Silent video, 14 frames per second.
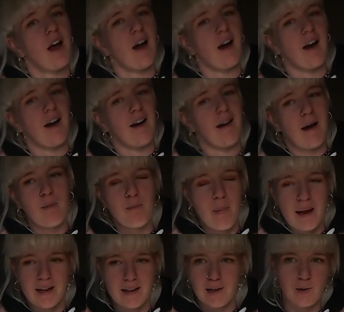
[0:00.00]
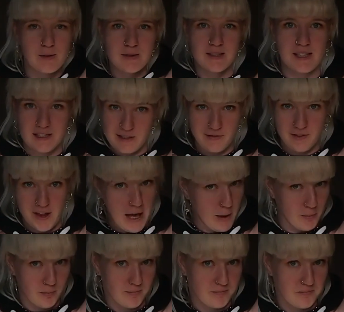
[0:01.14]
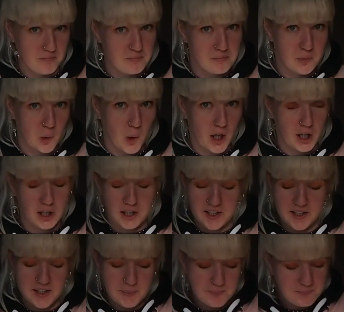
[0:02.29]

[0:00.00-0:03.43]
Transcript: and make a little city for them. Quite a good idea.